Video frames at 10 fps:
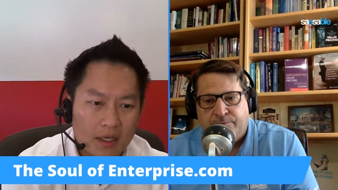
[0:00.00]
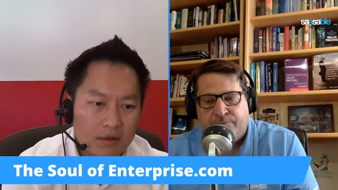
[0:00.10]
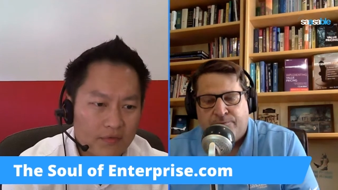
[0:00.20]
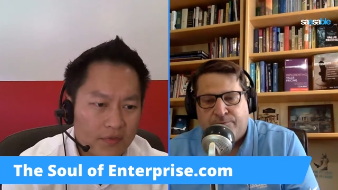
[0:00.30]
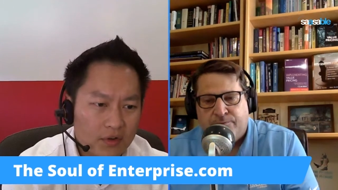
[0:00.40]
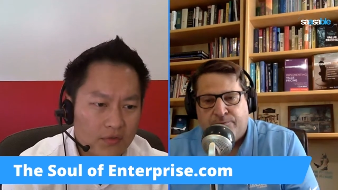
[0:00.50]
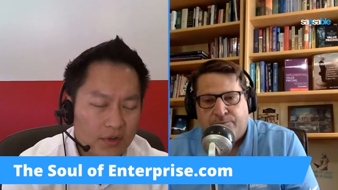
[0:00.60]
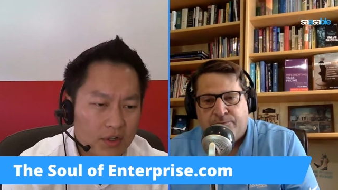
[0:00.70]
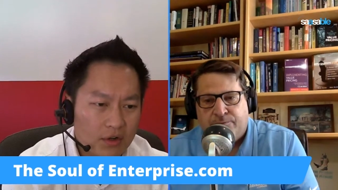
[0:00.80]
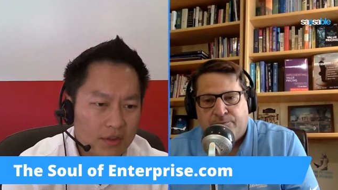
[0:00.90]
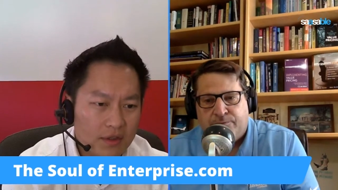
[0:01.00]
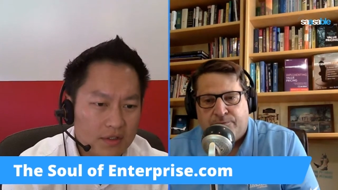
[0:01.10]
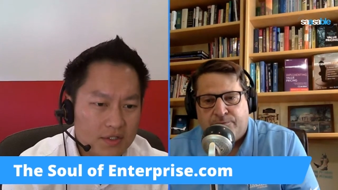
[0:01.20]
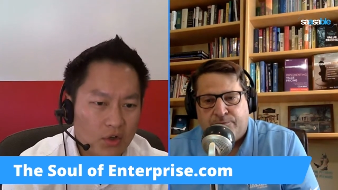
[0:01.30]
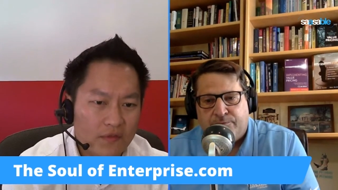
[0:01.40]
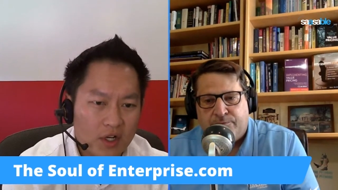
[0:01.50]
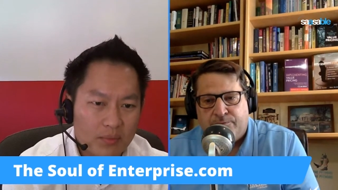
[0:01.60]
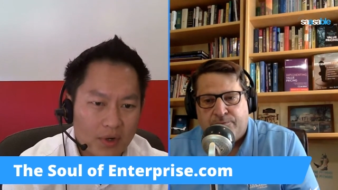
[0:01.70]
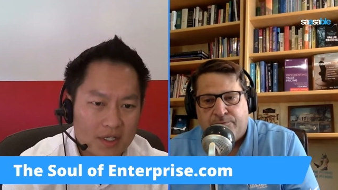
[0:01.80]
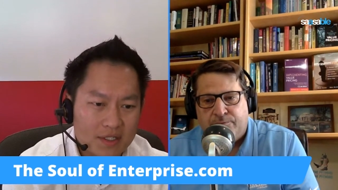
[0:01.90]
Speaker 1: again, feel free to go to the
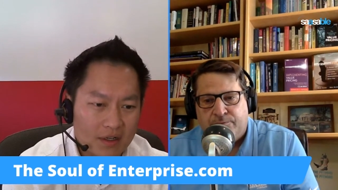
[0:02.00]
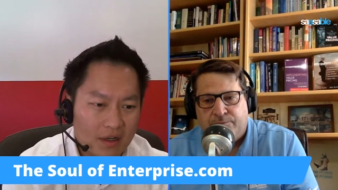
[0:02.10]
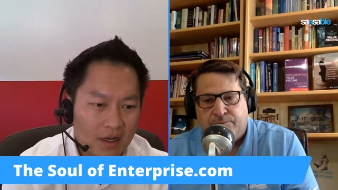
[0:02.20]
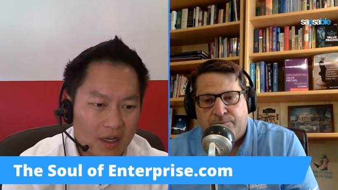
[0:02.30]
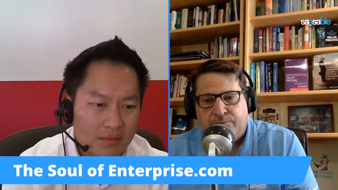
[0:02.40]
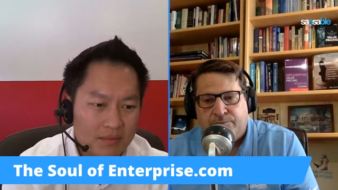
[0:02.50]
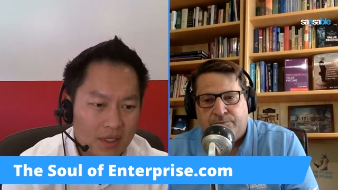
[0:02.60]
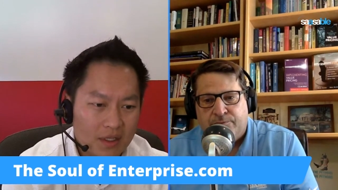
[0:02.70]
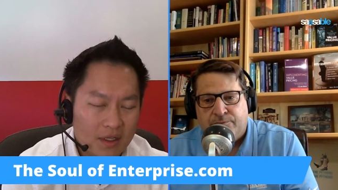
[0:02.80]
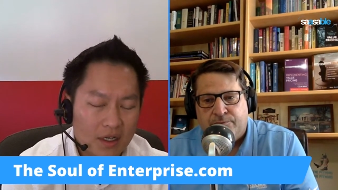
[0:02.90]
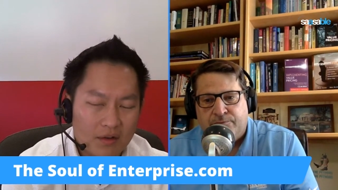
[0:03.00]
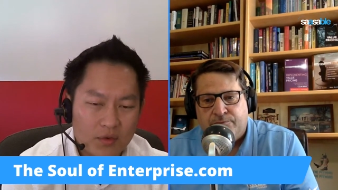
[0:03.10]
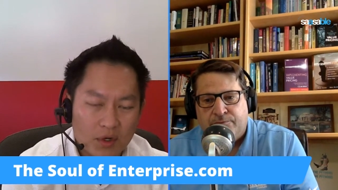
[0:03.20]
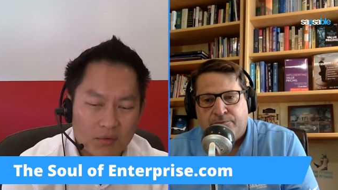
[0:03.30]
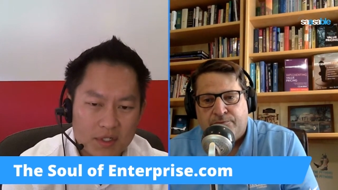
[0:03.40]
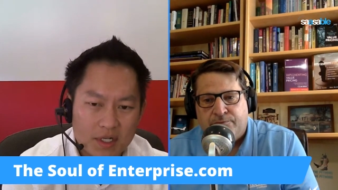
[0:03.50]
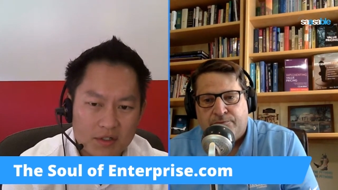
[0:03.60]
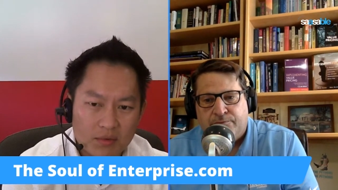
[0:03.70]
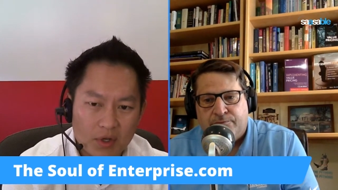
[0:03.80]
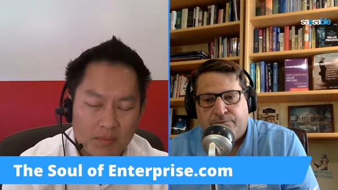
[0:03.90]
soulofenterprise.com. Um, if you want to reach
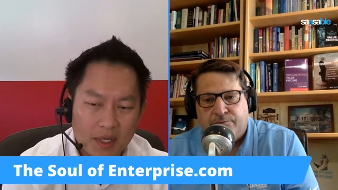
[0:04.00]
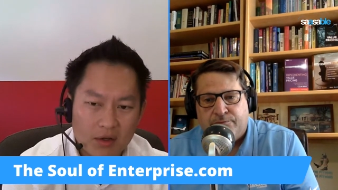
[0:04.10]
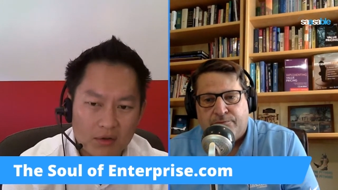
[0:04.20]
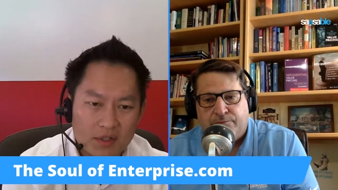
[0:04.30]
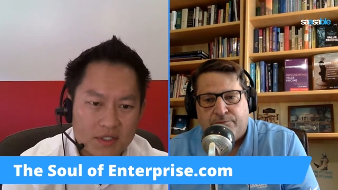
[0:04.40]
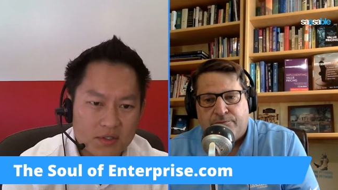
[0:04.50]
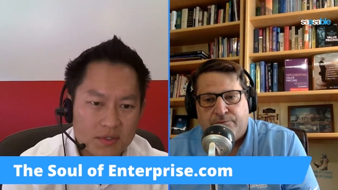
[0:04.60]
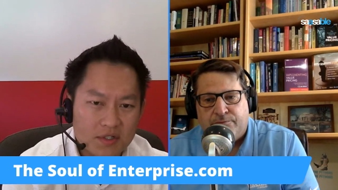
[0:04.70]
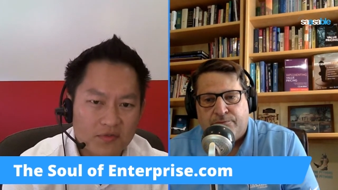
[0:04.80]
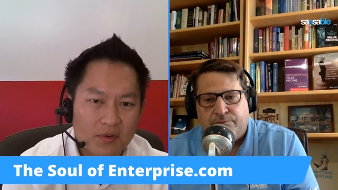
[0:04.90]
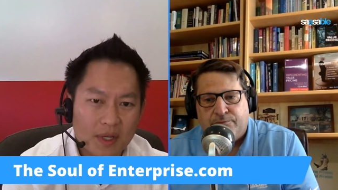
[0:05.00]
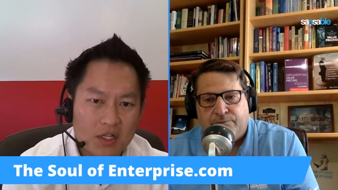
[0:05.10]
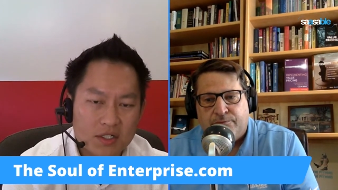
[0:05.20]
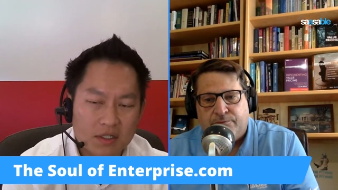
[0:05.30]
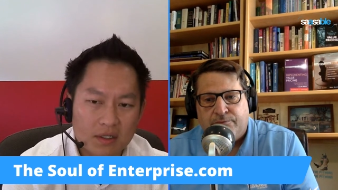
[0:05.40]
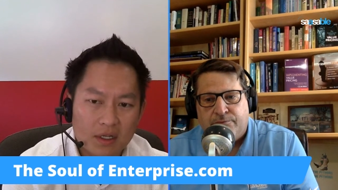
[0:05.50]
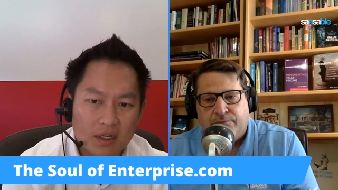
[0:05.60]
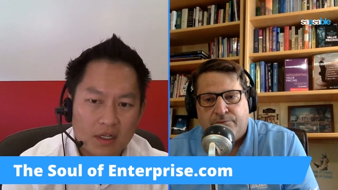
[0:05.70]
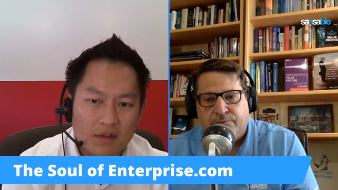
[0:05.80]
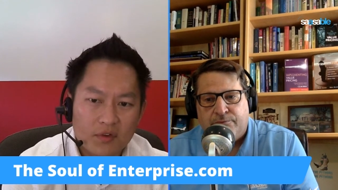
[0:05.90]
out to Ron Baker and listen to his information.
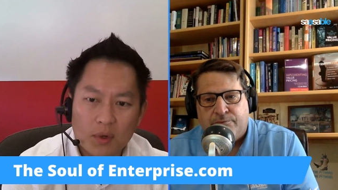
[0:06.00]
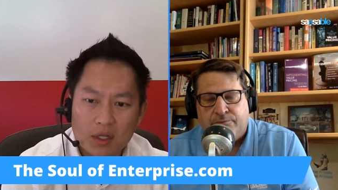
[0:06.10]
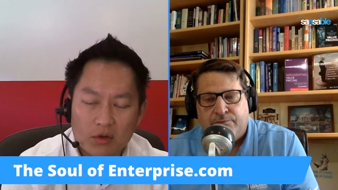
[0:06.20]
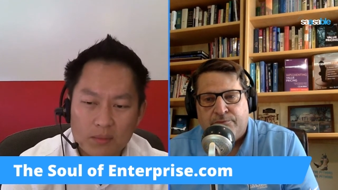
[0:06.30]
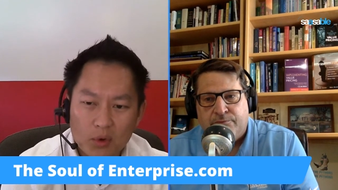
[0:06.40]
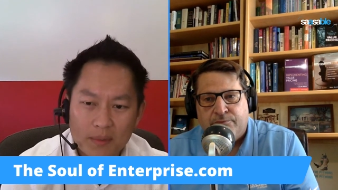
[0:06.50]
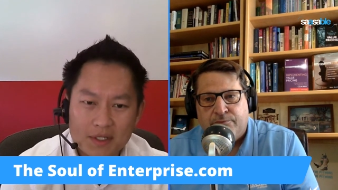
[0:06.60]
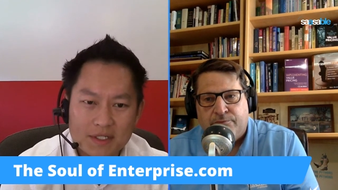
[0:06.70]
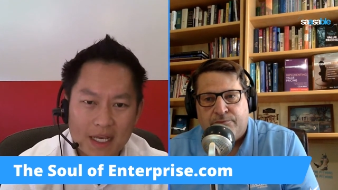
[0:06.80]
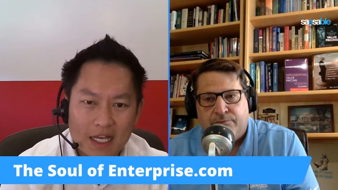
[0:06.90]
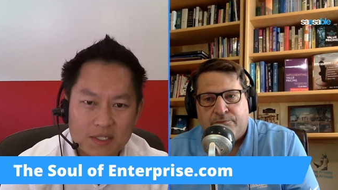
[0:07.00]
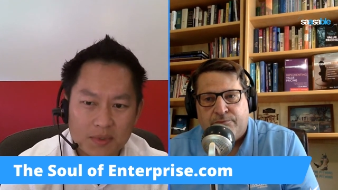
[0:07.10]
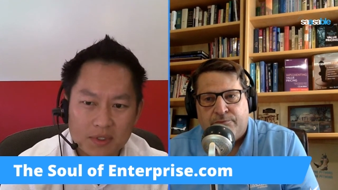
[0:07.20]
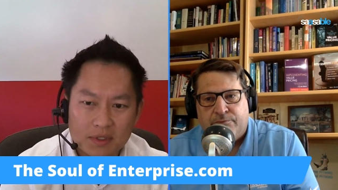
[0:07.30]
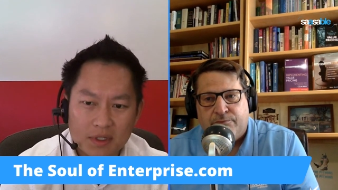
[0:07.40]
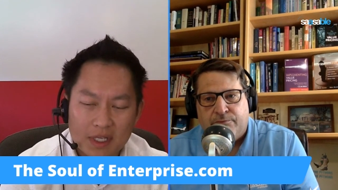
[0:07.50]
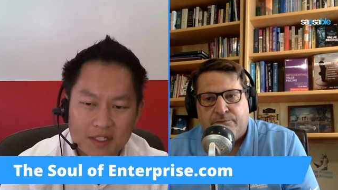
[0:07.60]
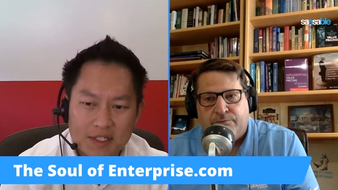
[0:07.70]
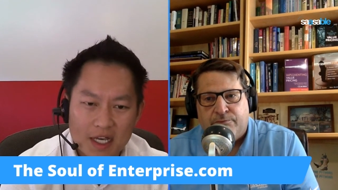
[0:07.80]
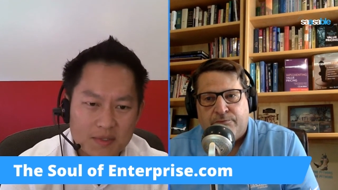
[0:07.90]
If you want to learn more about Saasable,
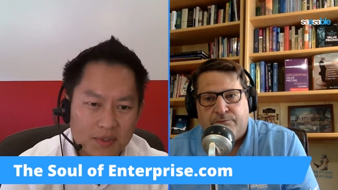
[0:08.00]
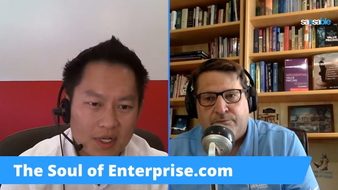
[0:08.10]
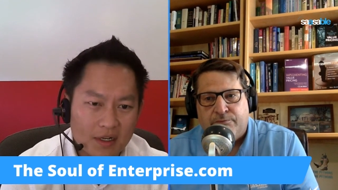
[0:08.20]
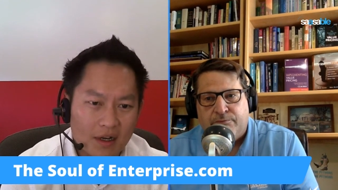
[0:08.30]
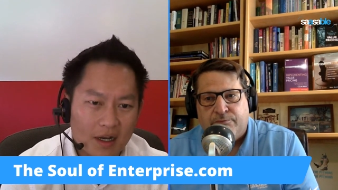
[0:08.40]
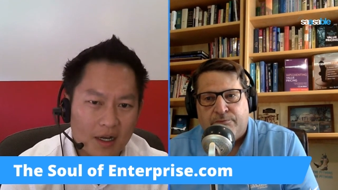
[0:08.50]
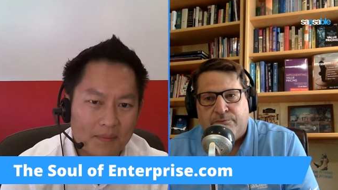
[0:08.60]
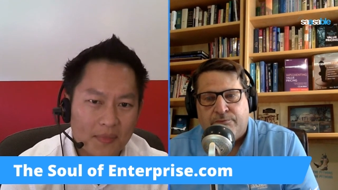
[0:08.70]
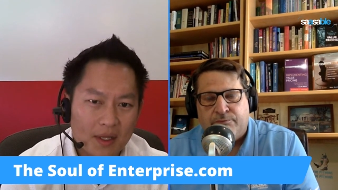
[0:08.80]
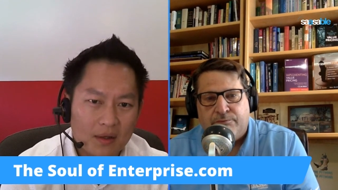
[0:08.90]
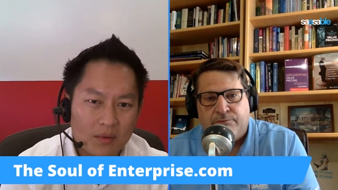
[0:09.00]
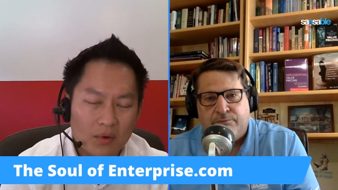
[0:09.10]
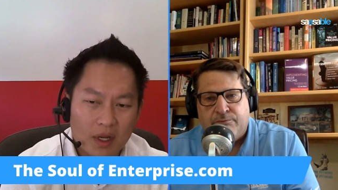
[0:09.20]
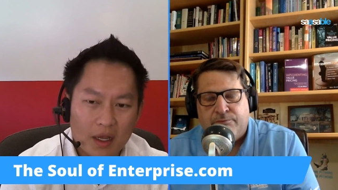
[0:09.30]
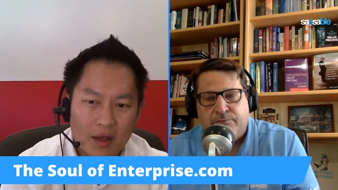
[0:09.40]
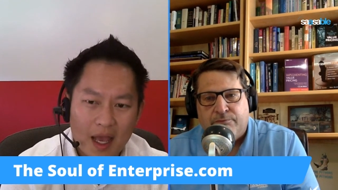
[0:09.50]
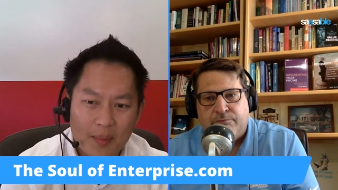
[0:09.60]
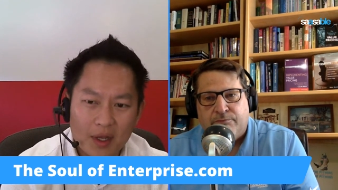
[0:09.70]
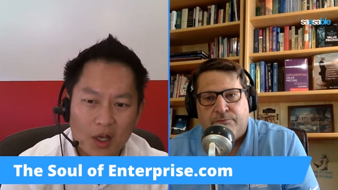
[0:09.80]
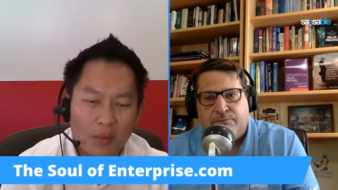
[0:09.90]
get we're
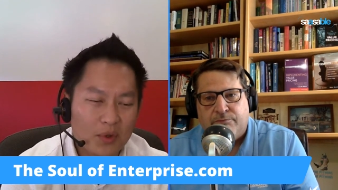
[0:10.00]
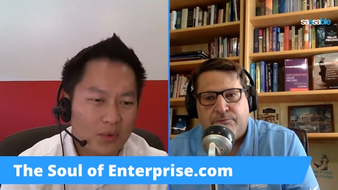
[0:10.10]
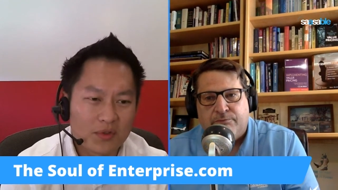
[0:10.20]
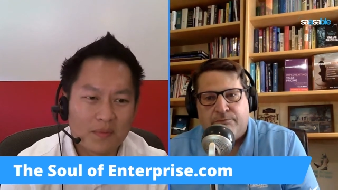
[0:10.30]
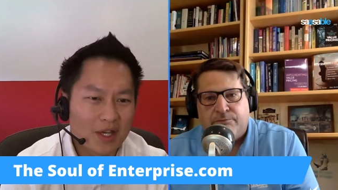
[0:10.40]
happy to help you with